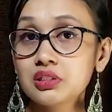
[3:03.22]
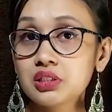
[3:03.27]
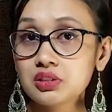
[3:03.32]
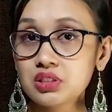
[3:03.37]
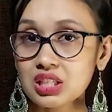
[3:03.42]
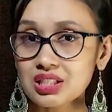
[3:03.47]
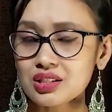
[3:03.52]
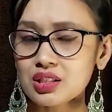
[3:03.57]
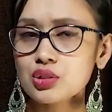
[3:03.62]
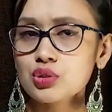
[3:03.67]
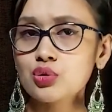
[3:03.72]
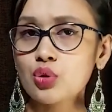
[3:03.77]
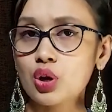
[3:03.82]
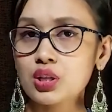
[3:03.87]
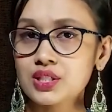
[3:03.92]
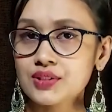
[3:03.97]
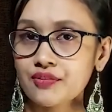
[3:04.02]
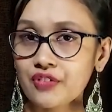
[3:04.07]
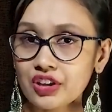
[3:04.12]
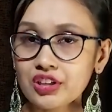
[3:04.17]
This is
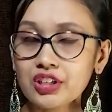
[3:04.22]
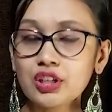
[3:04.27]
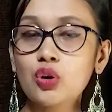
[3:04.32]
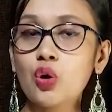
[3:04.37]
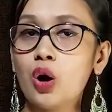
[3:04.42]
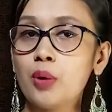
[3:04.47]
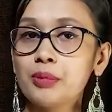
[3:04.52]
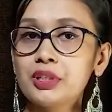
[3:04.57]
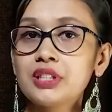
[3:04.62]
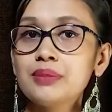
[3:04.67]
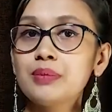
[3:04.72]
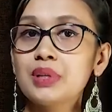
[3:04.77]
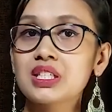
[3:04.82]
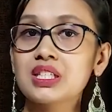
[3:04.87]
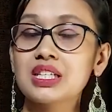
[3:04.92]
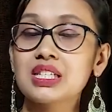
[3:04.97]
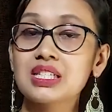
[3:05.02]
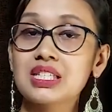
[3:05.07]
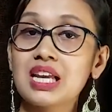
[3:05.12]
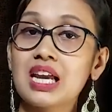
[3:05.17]
not very common,
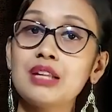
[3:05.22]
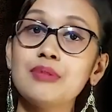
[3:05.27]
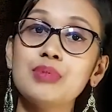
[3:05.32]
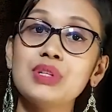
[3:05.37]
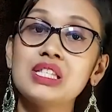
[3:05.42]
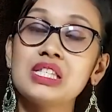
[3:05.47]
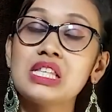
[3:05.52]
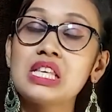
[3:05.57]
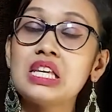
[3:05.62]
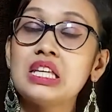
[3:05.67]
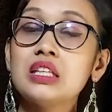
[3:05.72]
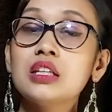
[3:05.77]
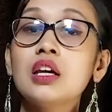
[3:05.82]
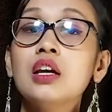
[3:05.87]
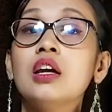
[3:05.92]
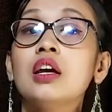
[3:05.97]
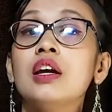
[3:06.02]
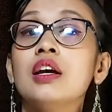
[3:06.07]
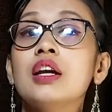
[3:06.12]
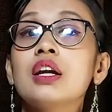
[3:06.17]
but it can be seen.
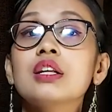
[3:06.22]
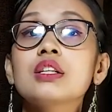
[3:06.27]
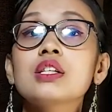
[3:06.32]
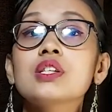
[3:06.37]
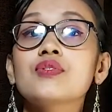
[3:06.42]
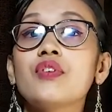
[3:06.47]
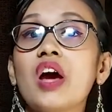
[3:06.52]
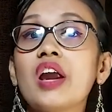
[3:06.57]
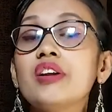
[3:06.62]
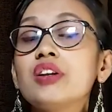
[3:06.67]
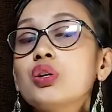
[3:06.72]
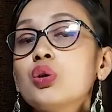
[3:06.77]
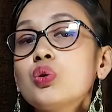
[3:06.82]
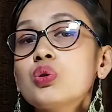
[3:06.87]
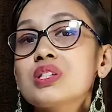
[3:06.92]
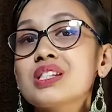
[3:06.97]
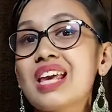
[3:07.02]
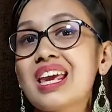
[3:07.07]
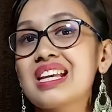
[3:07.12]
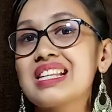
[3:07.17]
It is
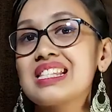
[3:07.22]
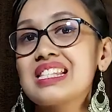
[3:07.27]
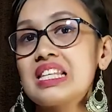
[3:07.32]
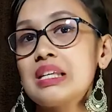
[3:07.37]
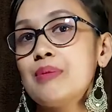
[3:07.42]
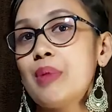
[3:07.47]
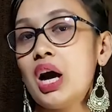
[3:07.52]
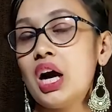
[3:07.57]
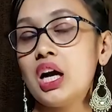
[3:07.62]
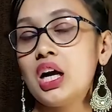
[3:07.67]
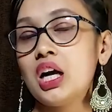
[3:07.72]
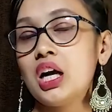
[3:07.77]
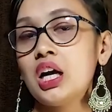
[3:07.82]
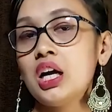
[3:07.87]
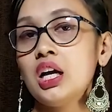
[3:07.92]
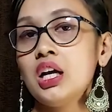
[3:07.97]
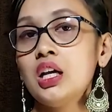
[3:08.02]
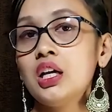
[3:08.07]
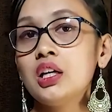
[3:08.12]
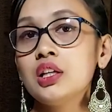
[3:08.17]
varicose eczema.
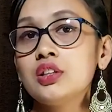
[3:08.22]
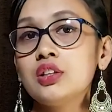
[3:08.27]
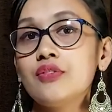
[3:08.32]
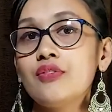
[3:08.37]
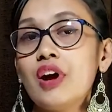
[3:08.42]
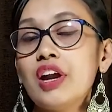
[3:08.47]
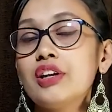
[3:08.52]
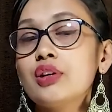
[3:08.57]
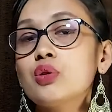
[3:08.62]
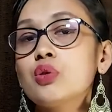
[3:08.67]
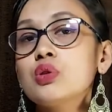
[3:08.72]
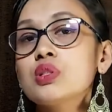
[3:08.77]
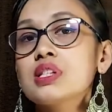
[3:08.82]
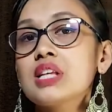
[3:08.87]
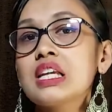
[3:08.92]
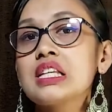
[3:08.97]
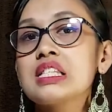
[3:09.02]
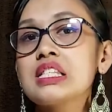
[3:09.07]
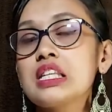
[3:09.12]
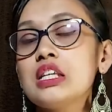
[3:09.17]
Varicose
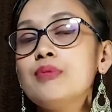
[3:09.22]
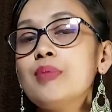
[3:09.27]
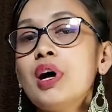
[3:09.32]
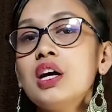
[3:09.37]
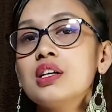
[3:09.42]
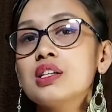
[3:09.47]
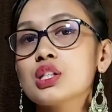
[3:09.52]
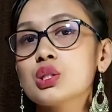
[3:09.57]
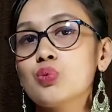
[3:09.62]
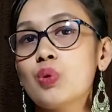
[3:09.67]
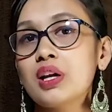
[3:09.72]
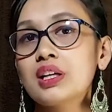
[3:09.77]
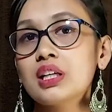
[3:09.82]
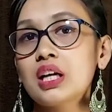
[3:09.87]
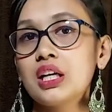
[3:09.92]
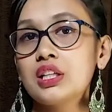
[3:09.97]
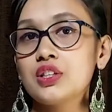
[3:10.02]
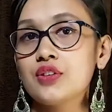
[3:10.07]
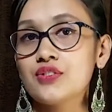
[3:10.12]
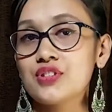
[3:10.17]
eczema is one
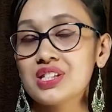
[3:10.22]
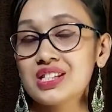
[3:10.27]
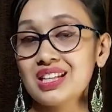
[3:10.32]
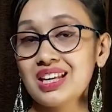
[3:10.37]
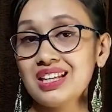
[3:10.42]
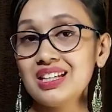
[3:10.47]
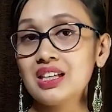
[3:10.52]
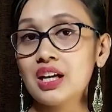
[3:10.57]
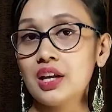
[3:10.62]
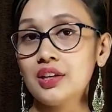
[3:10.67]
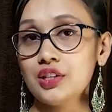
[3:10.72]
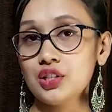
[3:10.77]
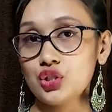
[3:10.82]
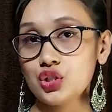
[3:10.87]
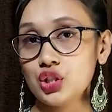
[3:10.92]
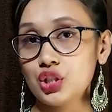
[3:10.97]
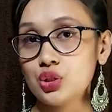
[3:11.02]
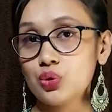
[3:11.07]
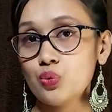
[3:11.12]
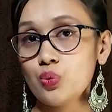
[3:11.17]
kind of skin
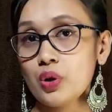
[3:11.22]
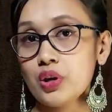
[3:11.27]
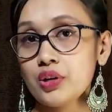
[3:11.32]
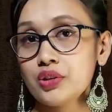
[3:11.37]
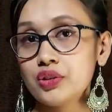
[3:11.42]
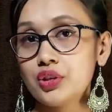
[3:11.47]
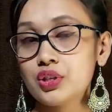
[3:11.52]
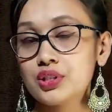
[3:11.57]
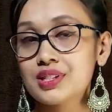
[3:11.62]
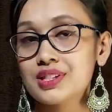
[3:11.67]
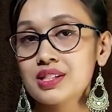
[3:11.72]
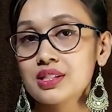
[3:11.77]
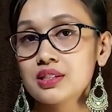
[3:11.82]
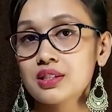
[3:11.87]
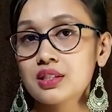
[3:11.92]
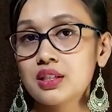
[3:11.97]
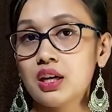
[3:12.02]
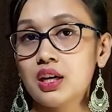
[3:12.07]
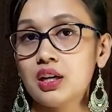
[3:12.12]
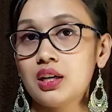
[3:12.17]
condition where
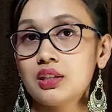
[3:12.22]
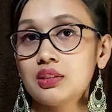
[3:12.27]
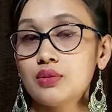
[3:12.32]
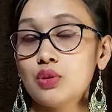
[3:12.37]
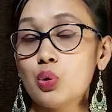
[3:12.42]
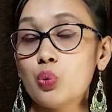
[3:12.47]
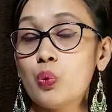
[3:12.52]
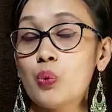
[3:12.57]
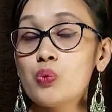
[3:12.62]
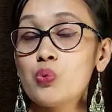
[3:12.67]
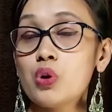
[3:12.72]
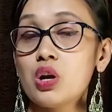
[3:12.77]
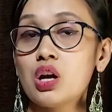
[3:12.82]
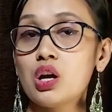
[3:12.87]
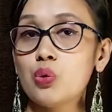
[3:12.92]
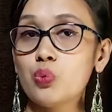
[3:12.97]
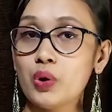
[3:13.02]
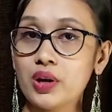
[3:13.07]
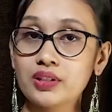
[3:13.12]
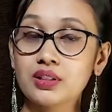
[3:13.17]

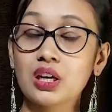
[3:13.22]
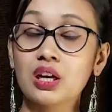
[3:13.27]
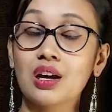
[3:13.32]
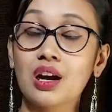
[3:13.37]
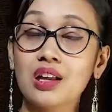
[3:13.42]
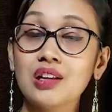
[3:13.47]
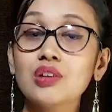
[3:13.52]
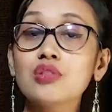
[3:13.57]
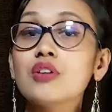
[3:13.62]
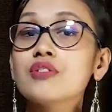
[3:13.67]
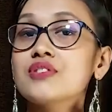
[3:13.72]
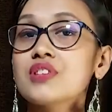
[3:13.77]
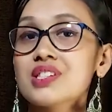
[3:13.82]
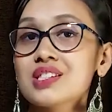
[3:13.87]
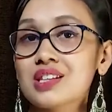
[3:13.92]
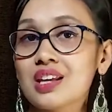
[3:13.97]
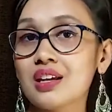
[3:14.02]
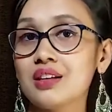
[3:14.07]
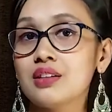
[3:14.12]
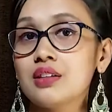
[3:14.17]
where the color of the
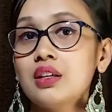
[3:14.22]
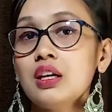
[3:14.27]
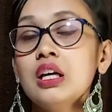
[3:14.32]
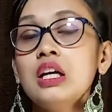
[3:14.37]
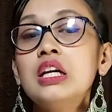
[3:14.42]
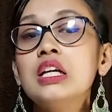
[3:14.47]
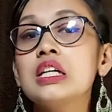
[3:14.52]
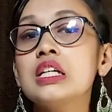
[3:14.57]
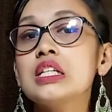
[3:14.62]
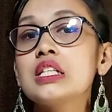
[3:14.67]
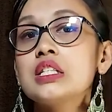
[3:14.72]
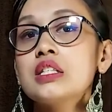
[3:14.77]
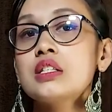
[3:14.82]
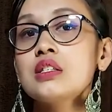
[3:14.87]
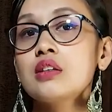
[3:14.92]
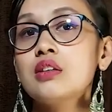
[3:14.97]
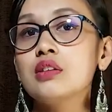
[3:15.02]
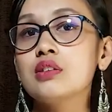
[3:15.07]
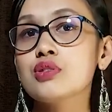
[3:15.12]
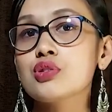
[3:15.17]
skin it
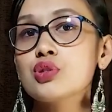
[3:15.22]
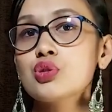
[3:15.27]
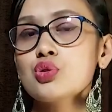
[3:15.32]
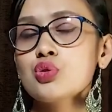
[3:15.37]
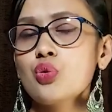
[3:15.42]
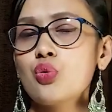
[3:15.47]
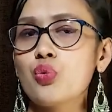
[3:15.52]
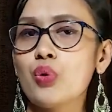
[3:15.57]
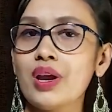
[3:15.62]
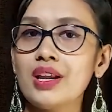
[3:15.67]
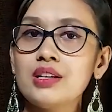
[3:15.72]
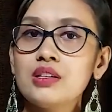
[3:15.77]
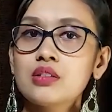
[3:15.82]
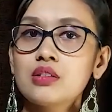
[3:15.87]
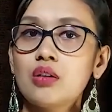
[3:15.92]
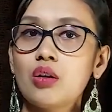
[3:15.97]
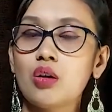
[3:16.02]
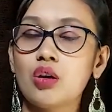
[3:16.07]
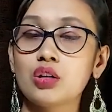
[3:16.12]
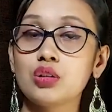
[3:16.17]
turns to red
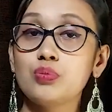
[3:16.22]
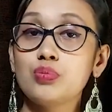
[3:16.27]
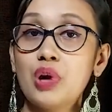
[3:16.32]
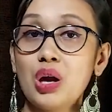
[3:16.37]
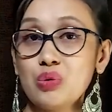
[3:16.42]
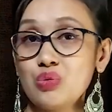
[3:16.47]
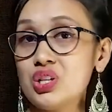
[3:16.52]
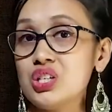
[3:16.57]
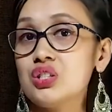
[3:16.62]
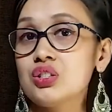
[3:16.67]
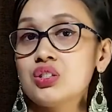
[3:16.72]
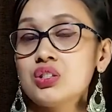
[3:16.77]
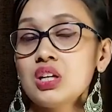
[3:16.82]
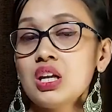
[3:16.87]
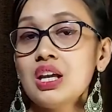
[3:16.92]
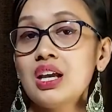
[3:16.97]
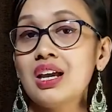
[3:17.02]
or brownish,